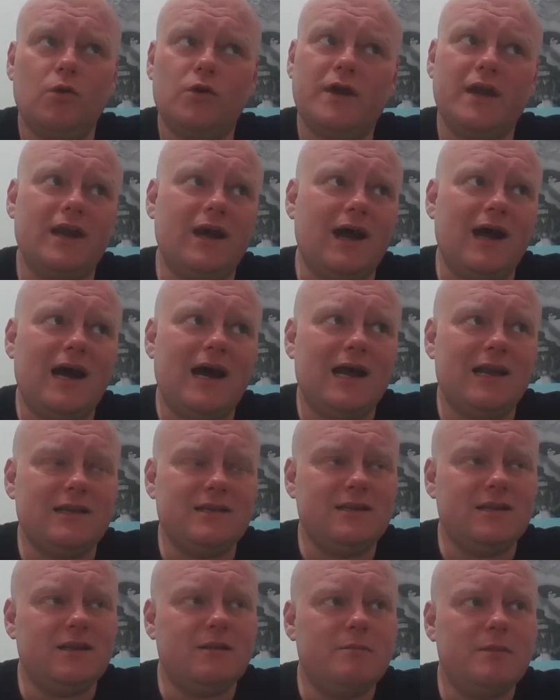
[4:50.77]
looking at
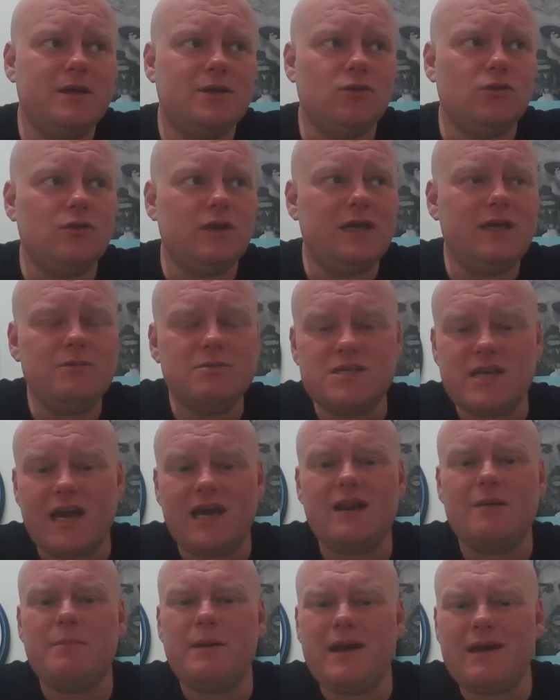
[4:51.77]
Haaland in the middle. He was
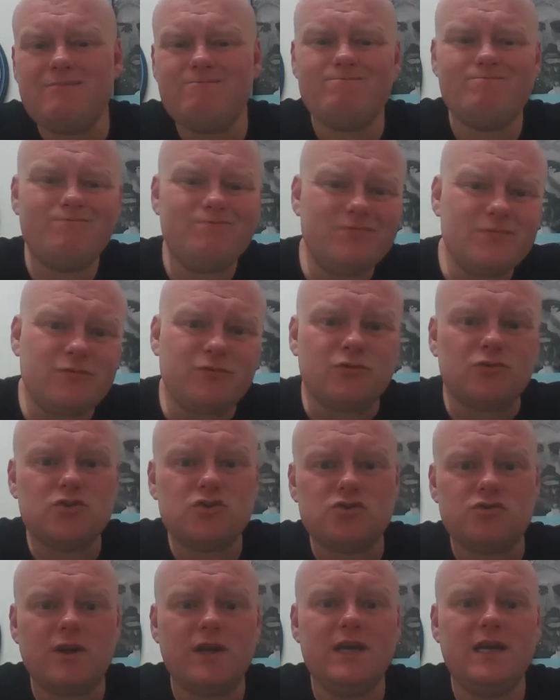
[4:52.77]
getting a bit
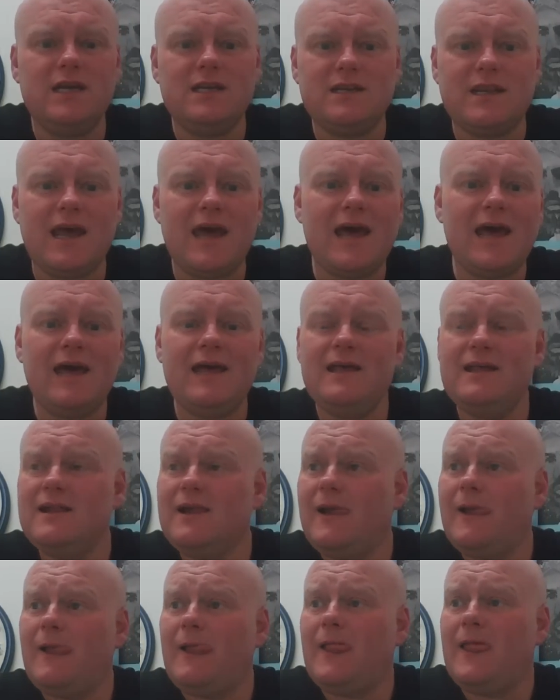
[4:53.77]
frustrated there.
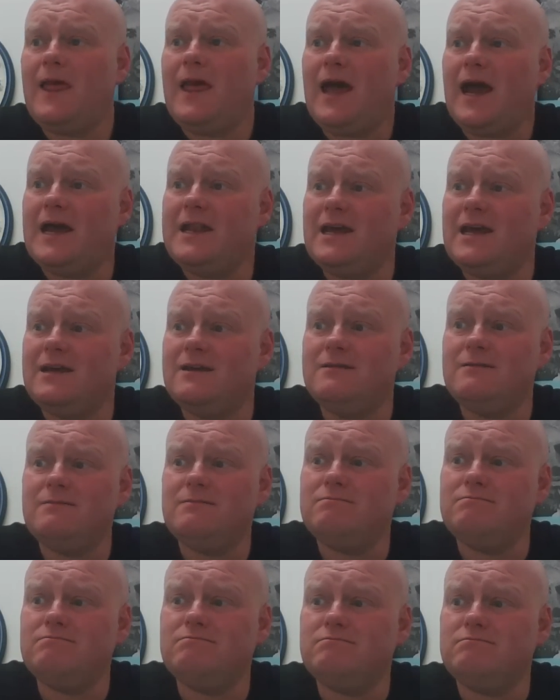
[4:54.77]
And then
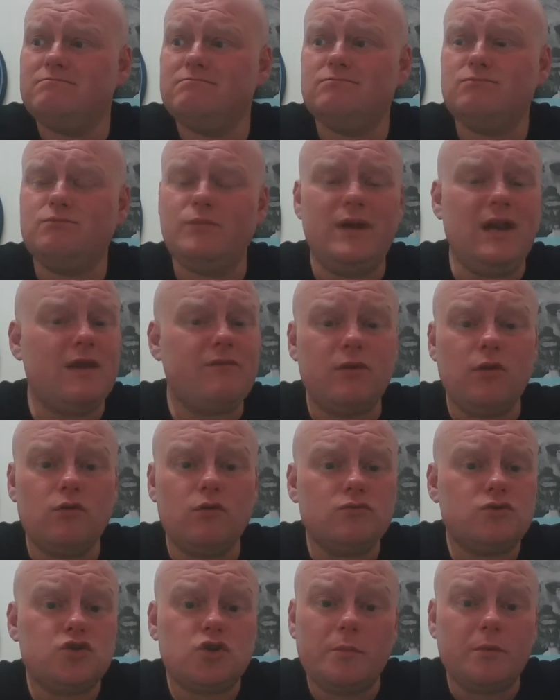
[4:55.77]
we never
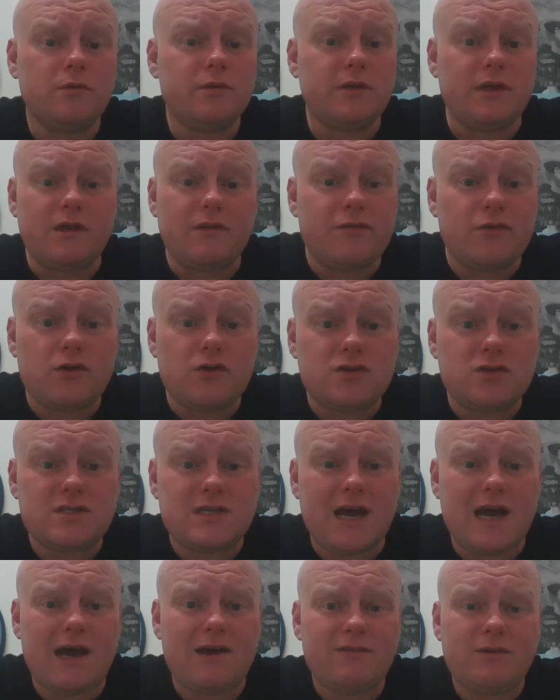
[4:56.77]
looked troubled in the first
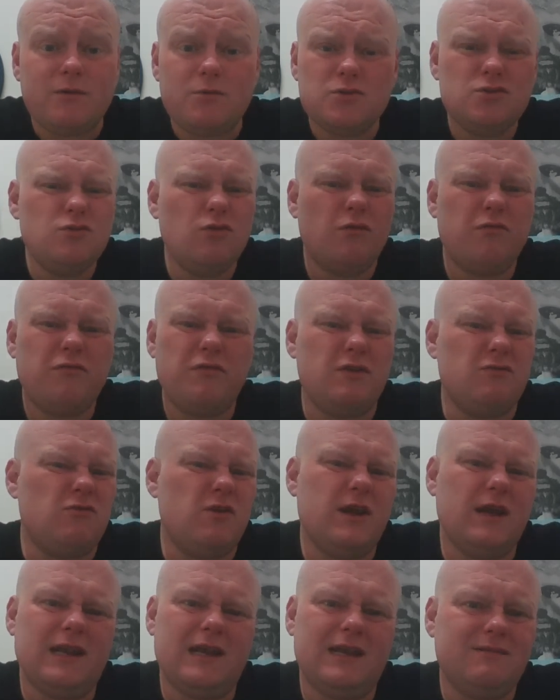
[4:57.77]
half. There was nothing
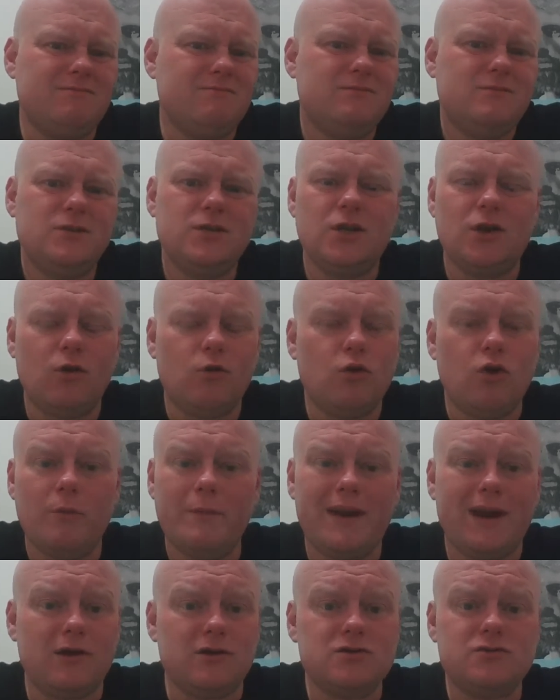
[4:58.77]
really.
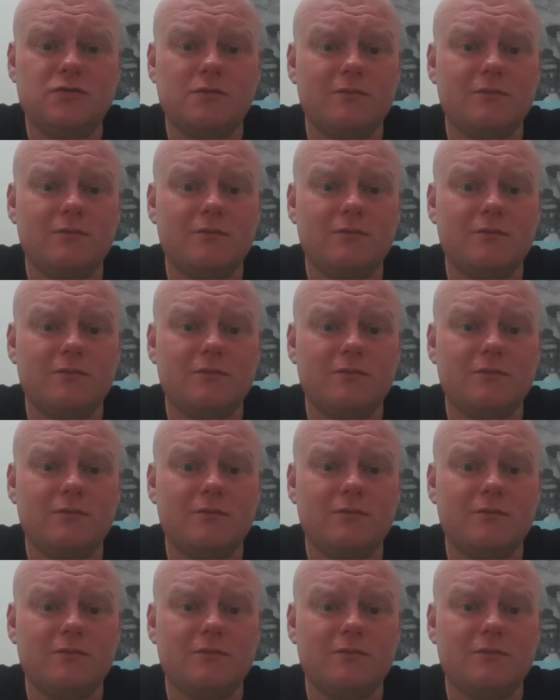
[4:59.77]
coming at us